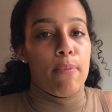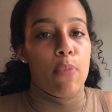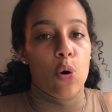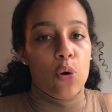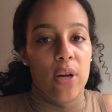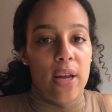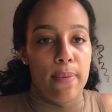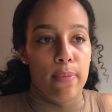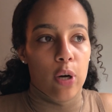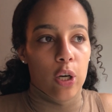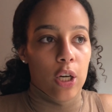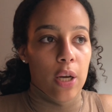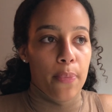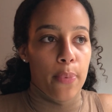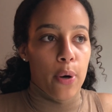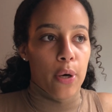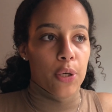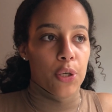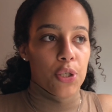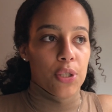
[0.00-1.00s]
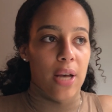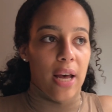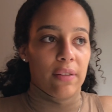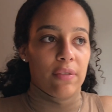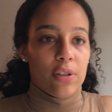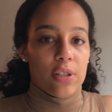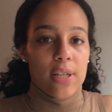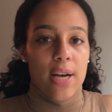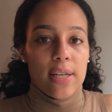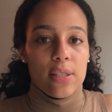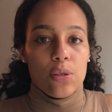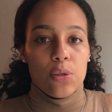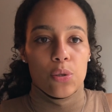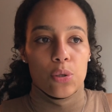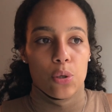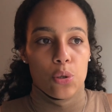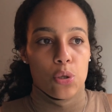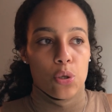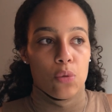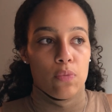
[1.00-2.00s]
MONAT market partners advertise on
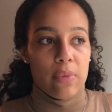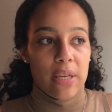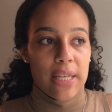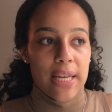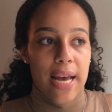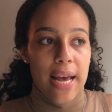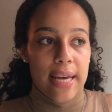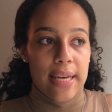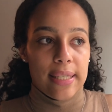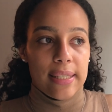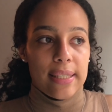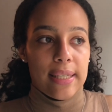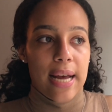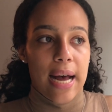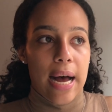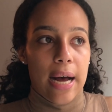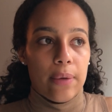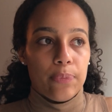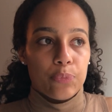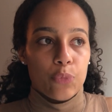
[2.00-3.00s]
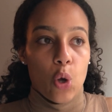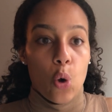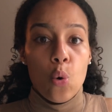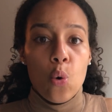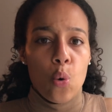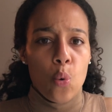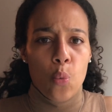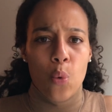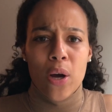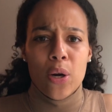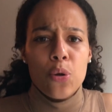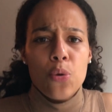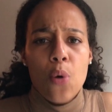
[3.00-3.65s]
social media is that, oh, what do you